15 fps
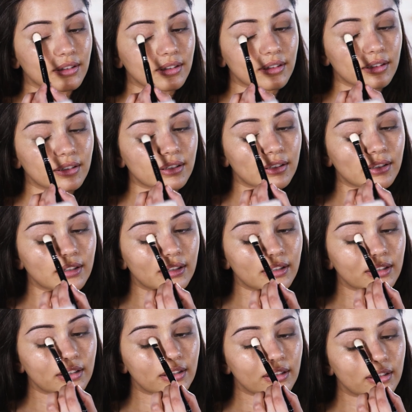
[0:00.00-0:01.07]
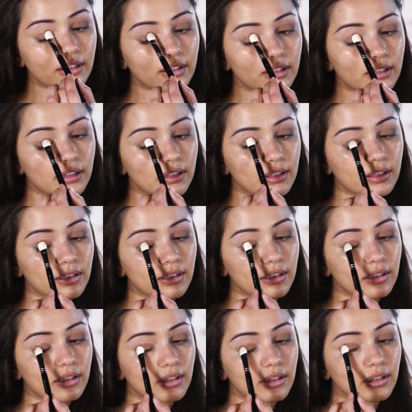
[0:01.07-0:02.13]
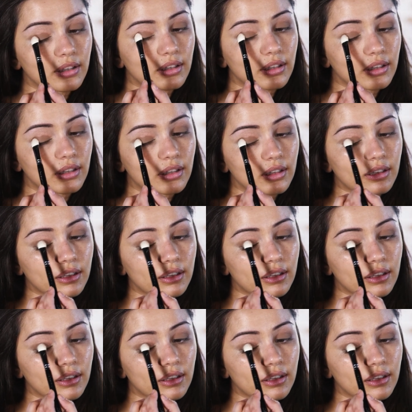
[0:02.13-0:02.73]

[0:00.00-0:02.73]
Nothing is said.